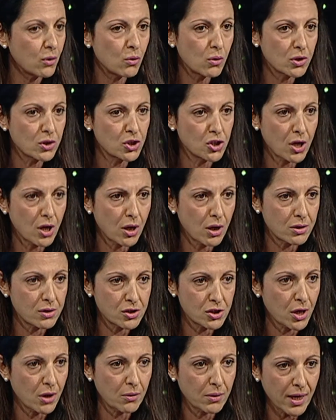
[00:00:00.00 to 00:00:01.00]
org
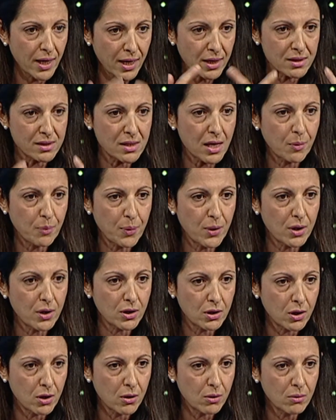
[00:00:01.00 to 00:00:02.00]
chart don't end up at
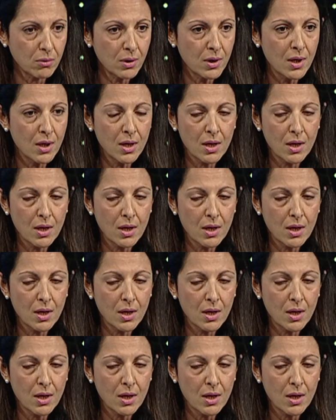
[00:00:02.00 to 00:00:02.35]
you.